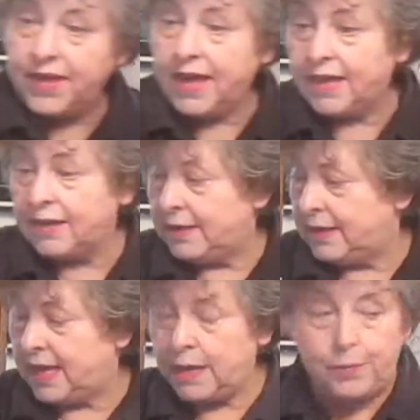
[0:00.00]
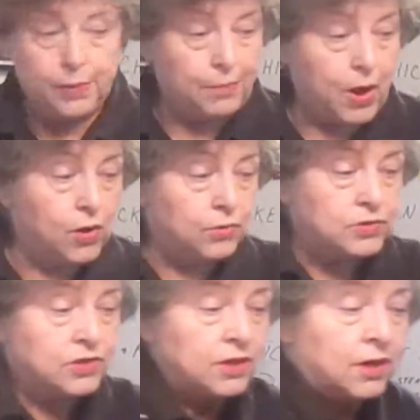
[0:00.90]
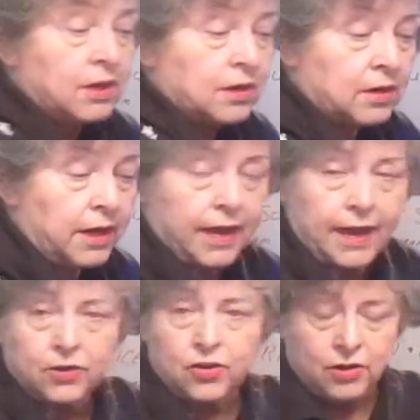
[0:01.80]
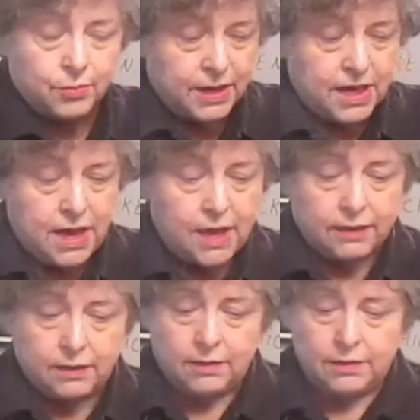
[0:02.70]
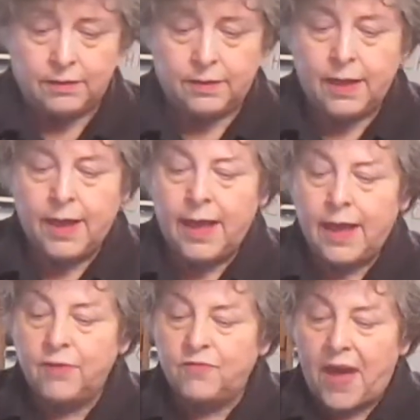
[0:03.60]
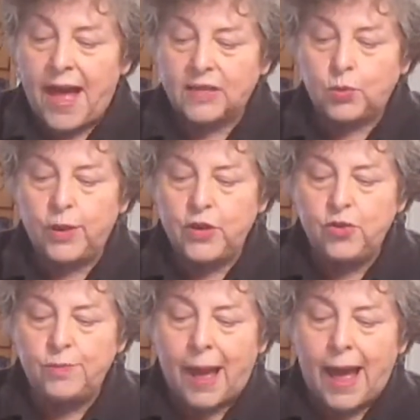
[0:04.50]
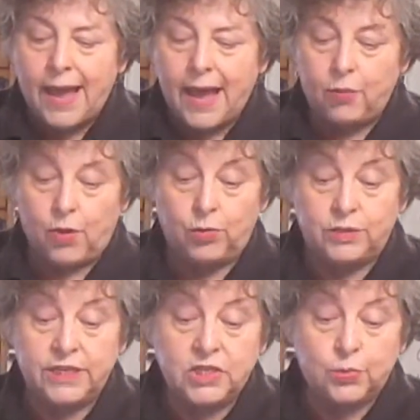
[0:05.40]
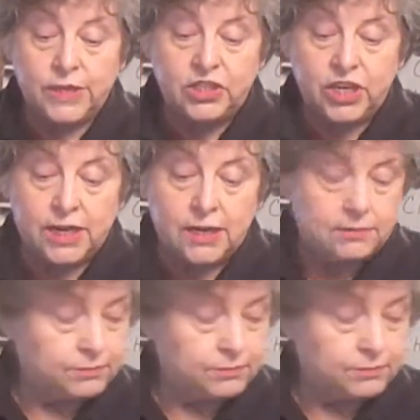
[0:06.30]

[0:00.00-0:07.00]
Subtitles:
then keep your bones and cook them again. In fact, when you buy a rotisserie chicken,